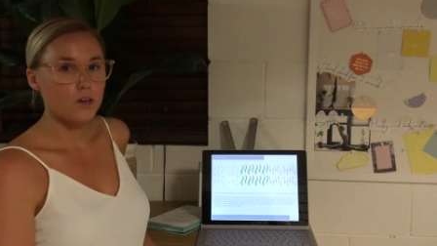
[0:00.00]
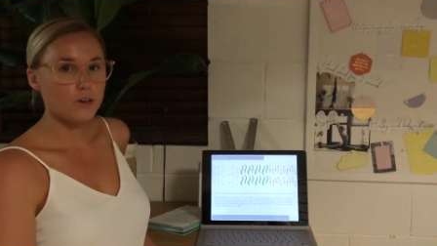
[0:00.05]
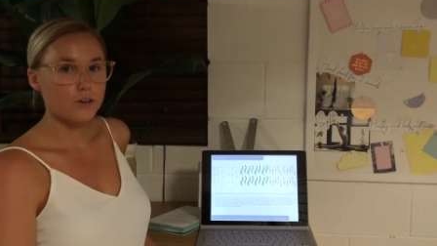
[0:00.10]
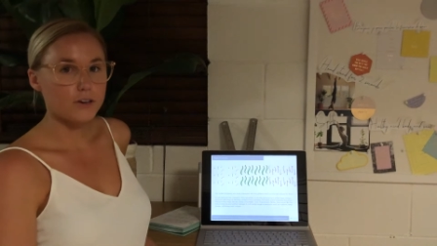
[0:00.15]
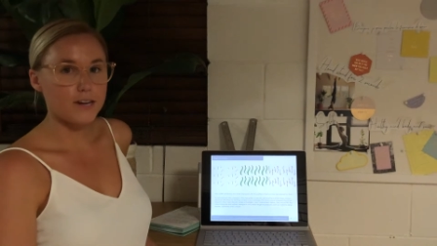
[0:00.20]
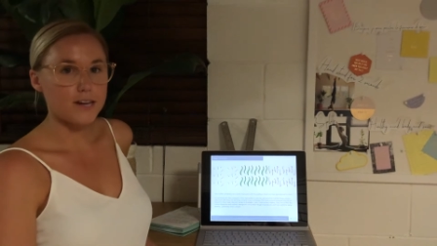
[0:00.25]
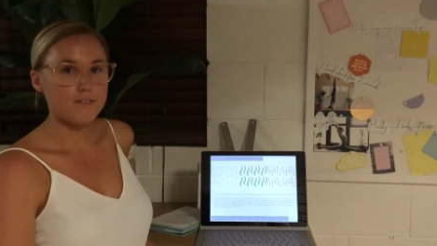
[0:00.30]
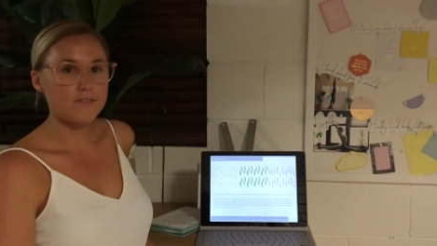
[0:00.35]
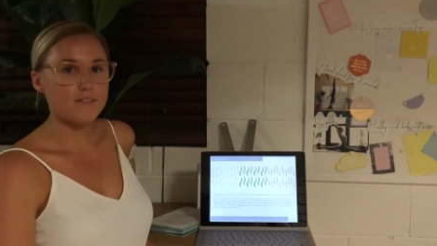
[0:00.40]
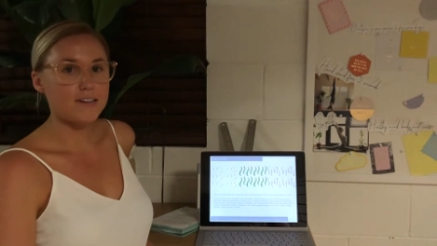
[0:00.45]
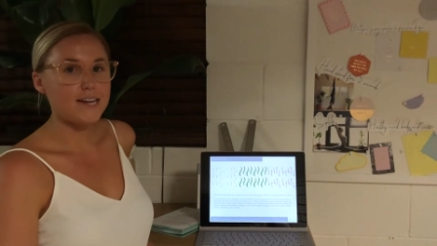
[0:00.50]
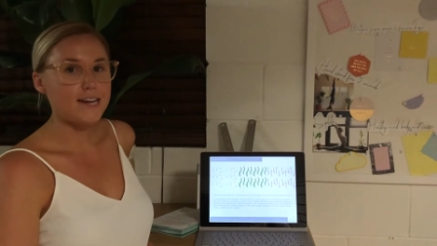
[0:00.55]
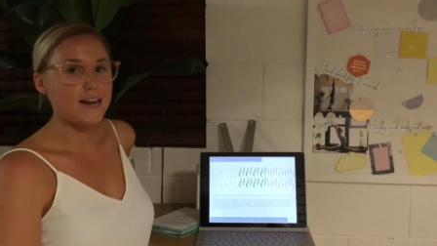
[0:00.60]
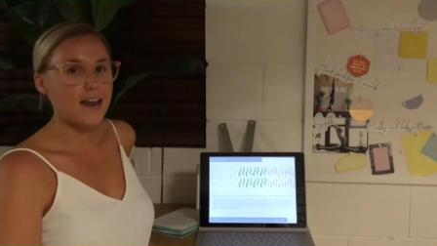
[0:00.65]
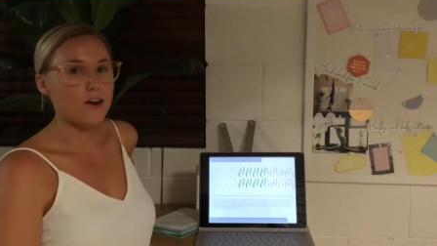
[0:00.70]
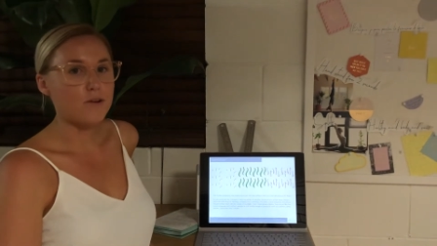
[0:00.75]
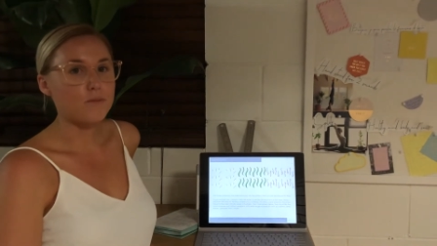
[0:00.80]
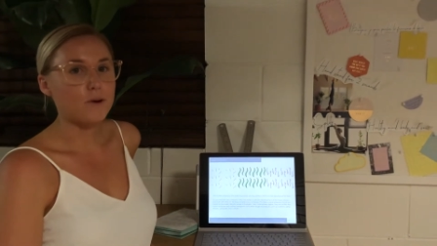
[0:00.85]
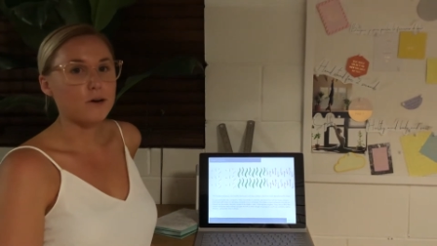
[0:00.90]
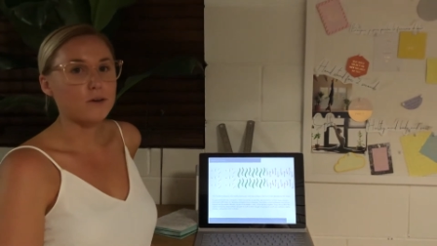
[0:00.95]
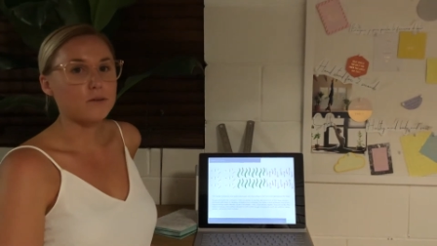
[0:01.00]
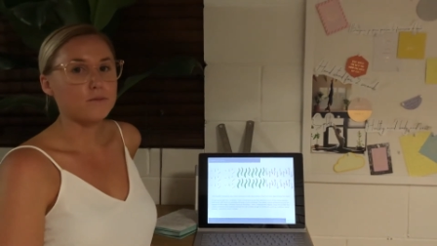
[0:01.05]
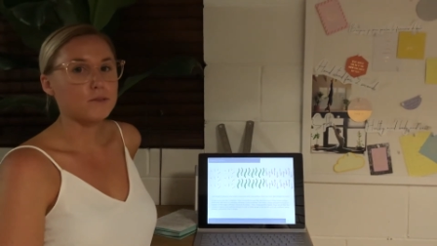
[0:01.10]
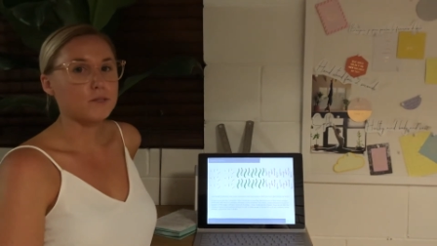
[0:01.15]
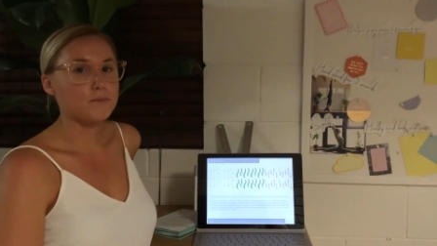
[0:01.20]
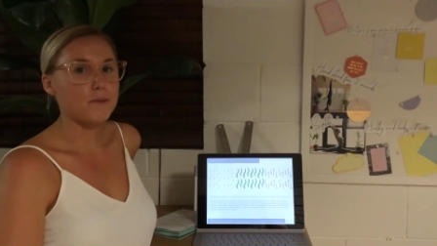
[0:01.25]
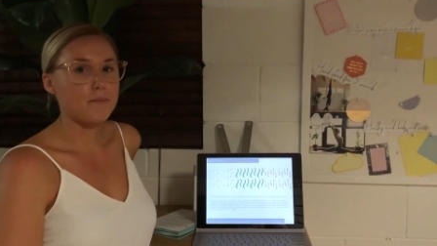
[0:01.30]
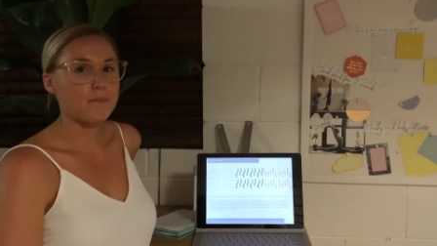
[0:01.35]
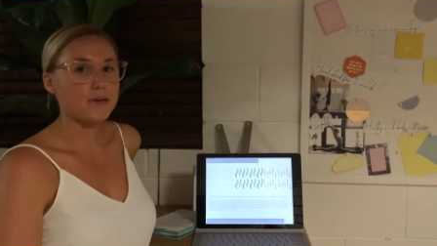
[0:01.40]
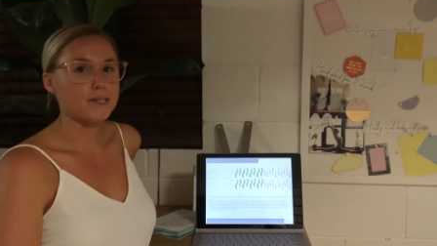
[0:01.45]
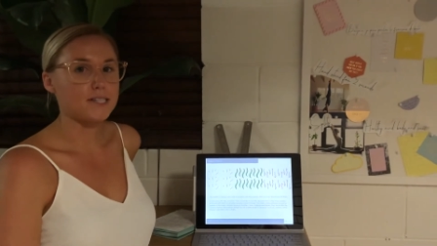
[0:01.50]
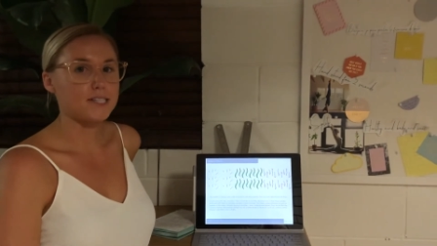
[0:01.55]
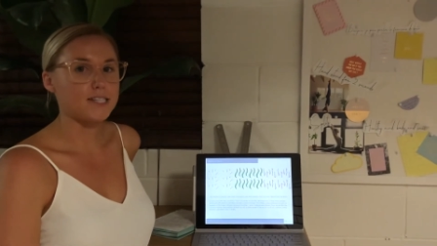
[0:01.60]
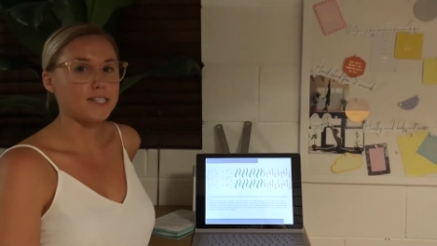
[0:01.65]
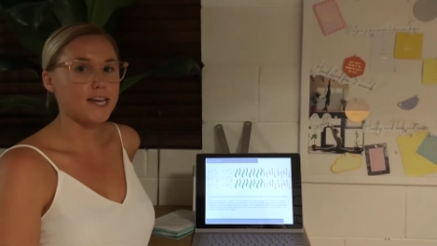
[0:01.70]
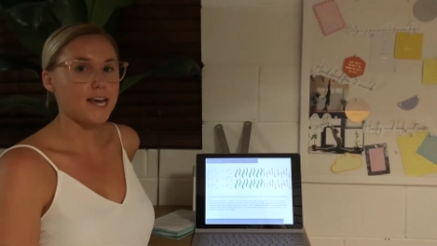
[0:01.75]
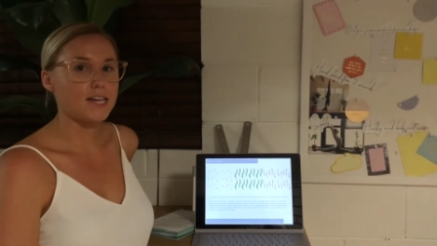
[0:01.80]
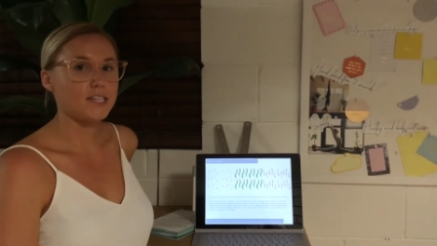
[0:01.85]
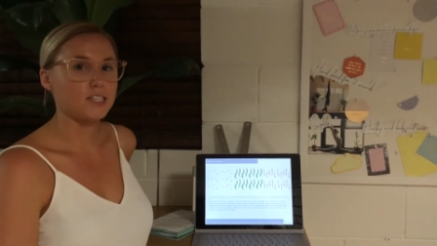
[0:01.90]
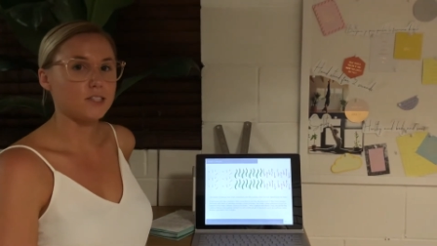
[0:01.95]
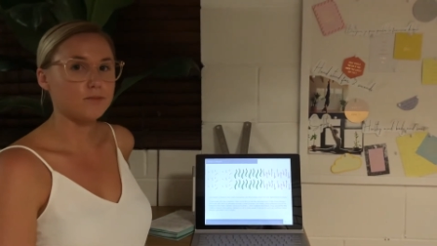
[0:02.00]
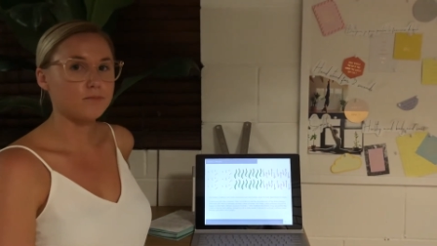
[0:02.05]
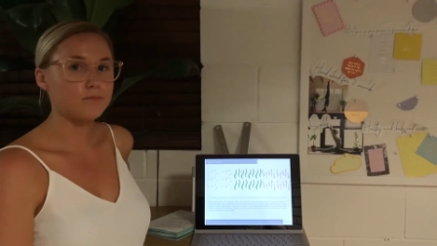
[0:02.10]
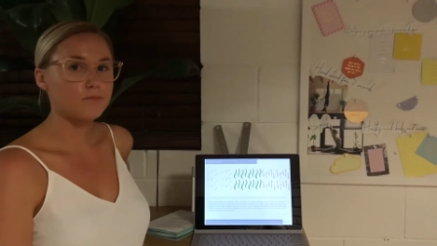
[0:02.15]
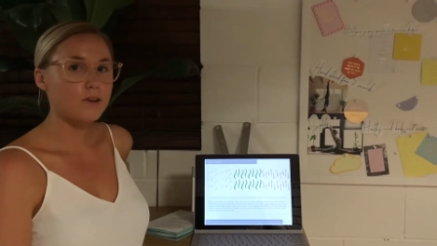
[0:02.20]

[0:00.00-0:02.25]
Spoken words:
Good evening and welcome to my presentation.